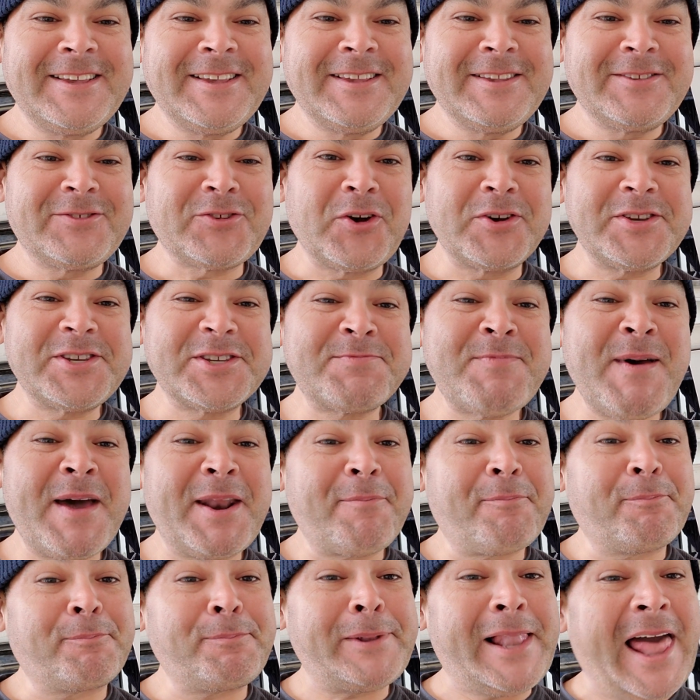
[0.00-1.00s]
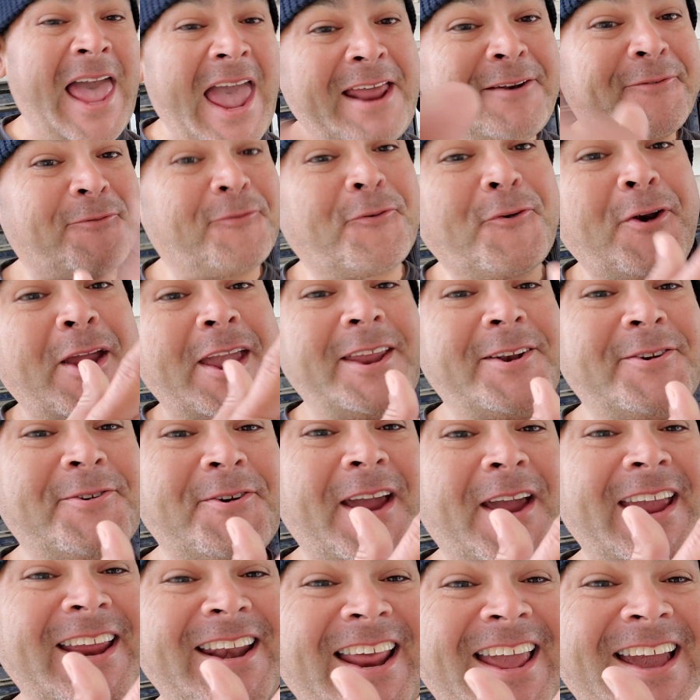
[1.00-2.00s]
So I just met a plant friend
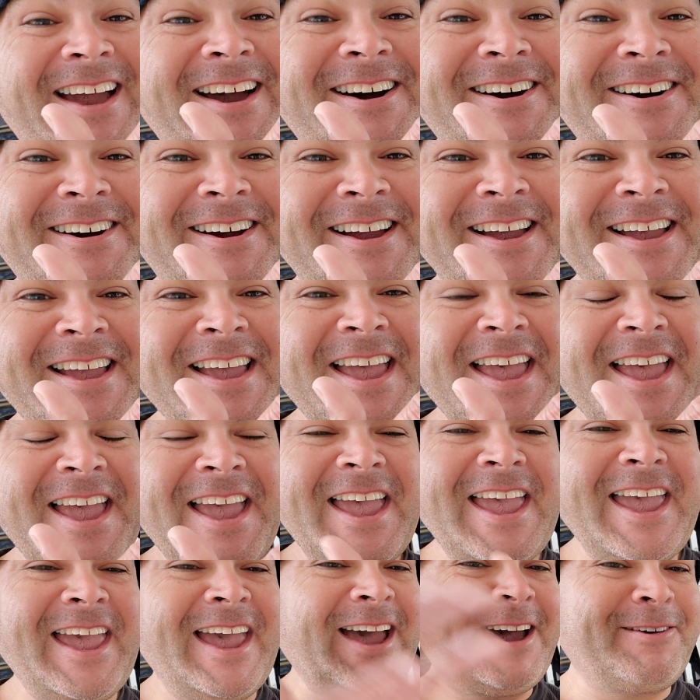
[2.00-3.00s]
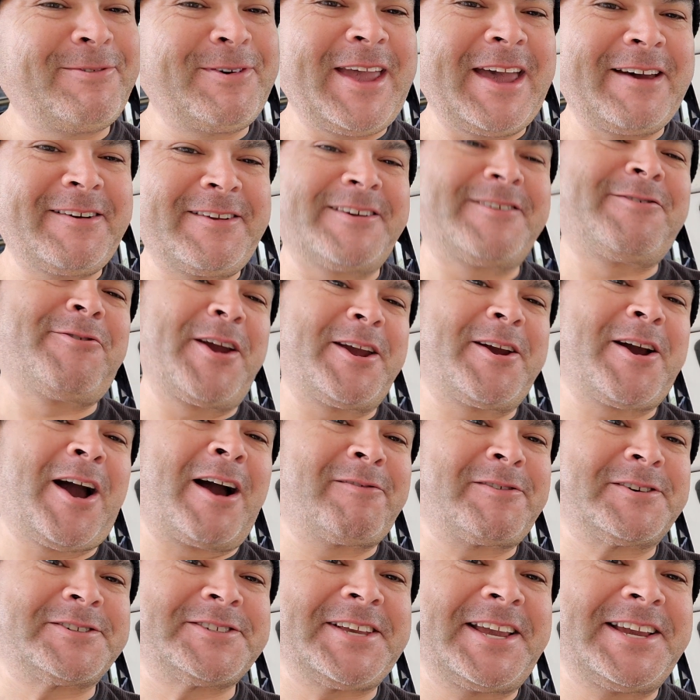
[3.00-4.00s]
right now. Yeah, we had a great
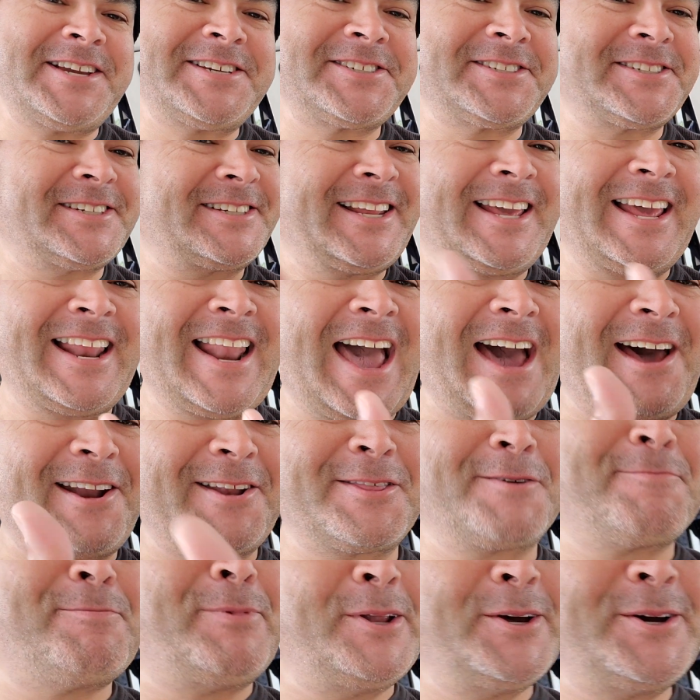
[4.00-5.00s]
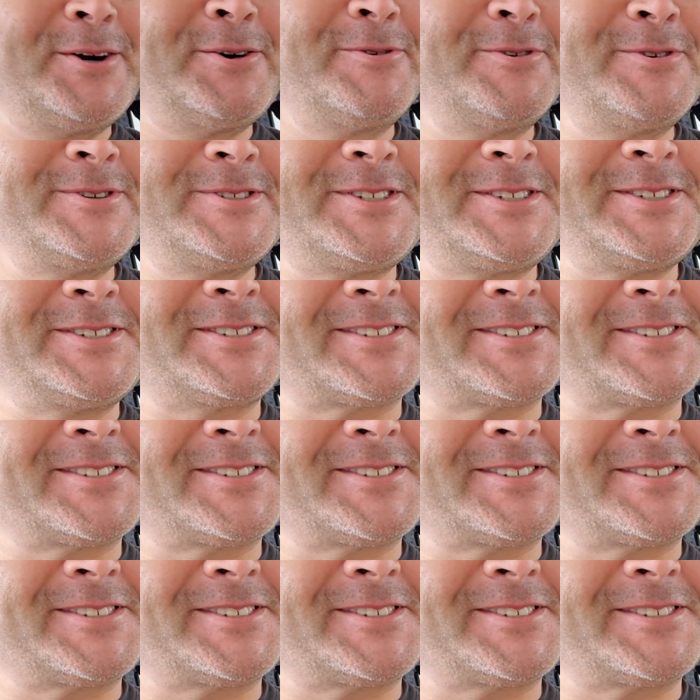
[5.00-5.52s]
conversation. And out of the blue, she